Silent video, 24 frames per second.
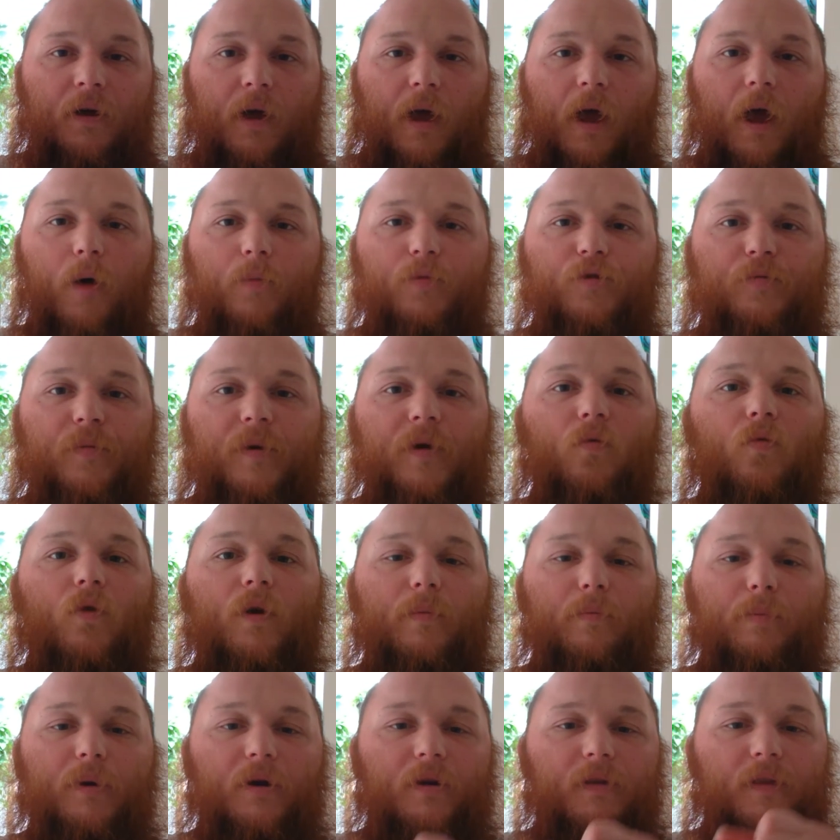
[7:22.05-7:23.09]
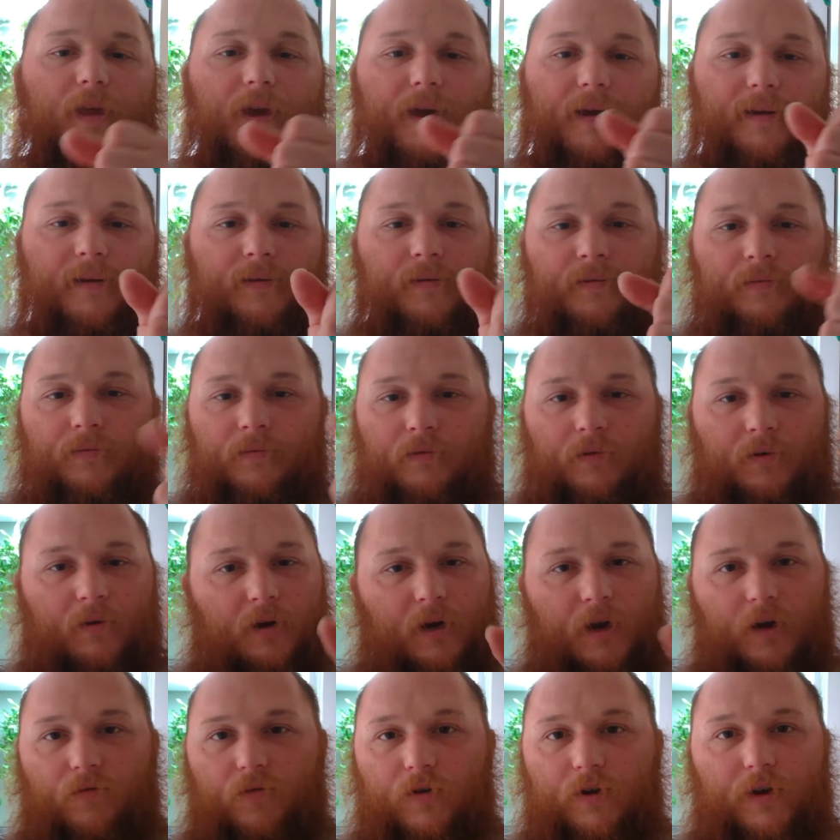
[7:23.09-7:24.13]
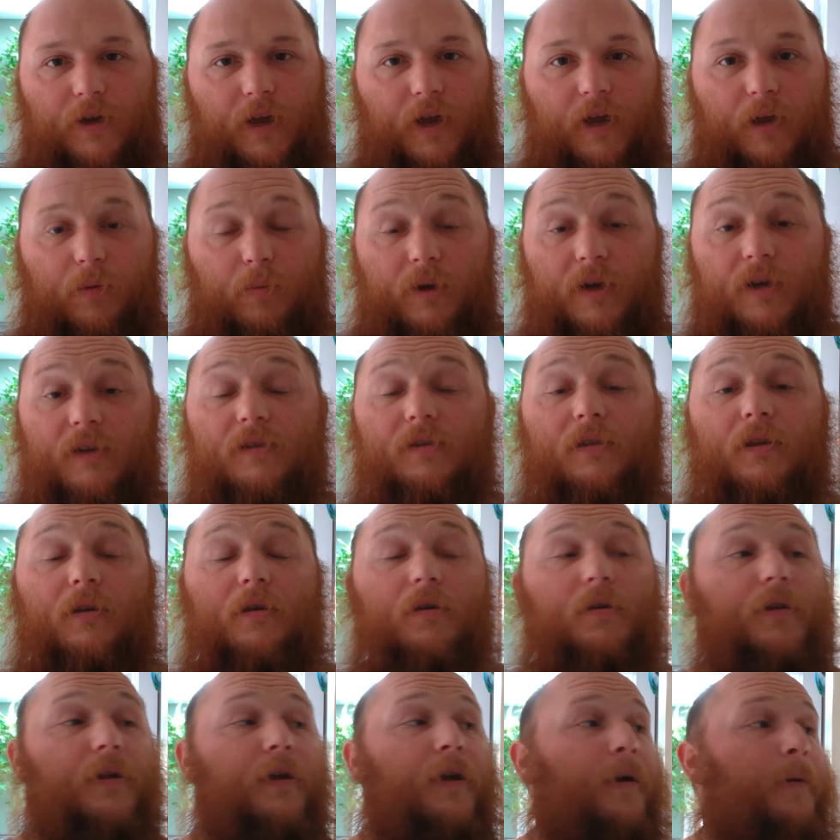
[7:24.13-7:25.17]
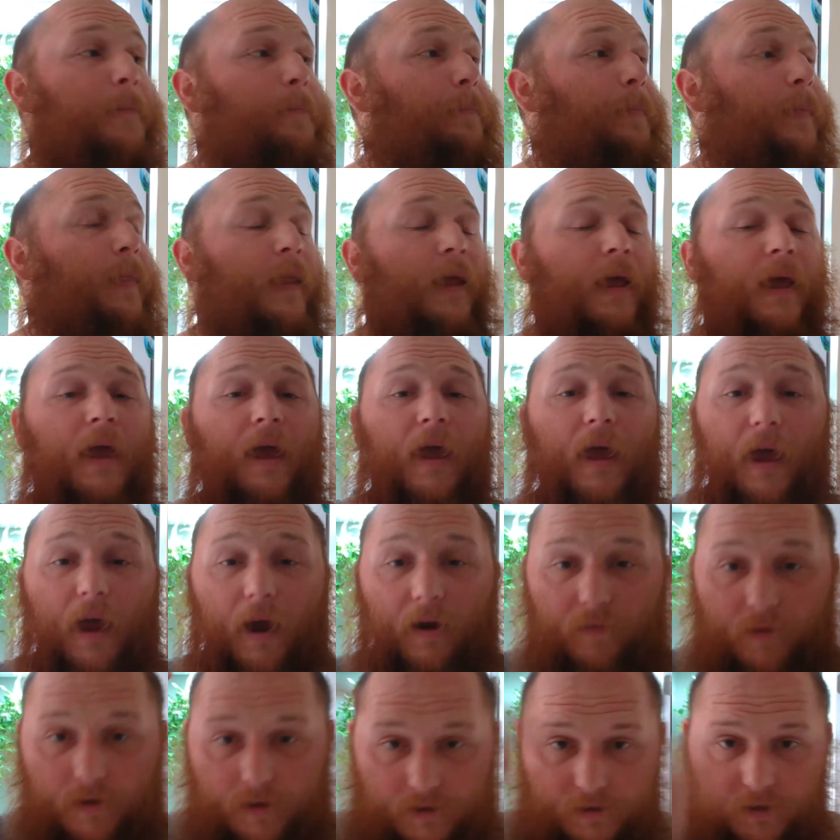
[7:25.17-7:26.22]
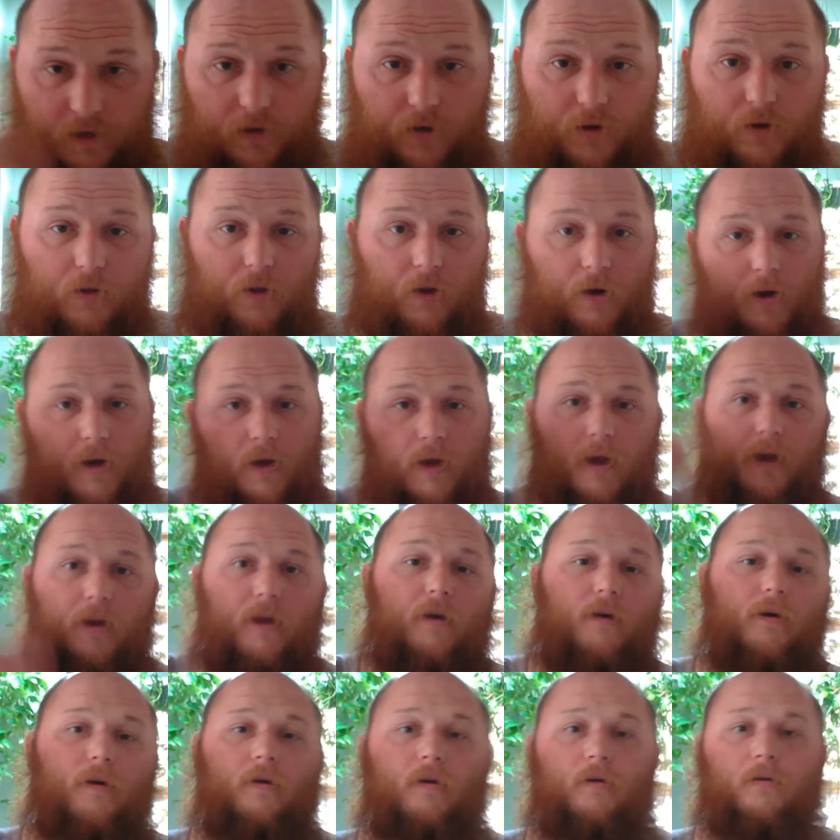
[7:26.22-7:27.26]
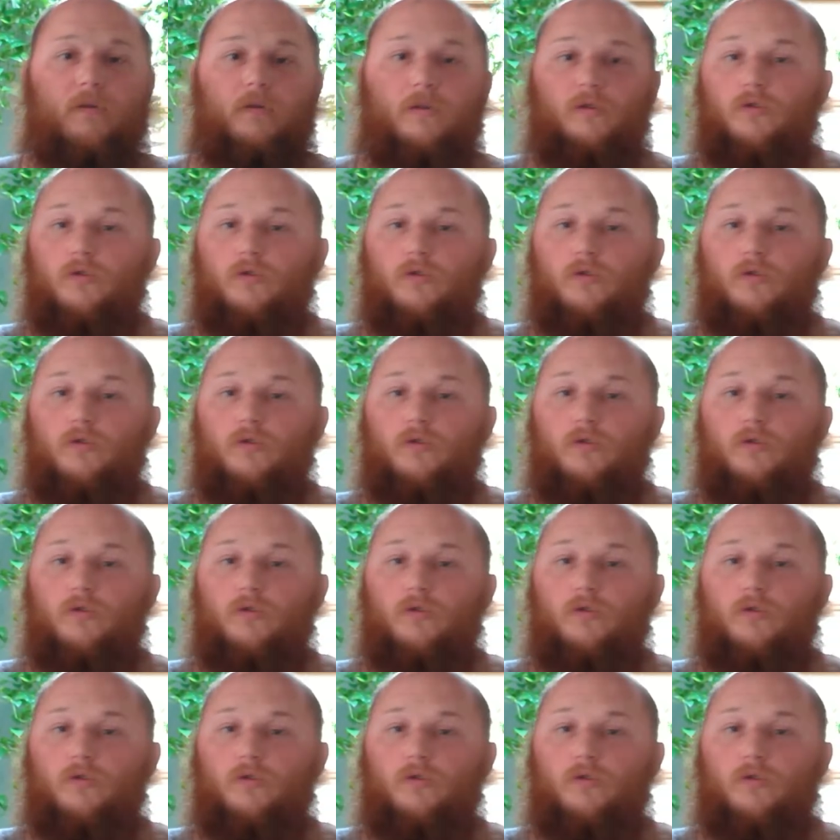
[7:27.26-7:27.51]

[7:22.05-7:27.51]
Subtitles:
helps me rebuild that every day, because literally every cell you're looking at here,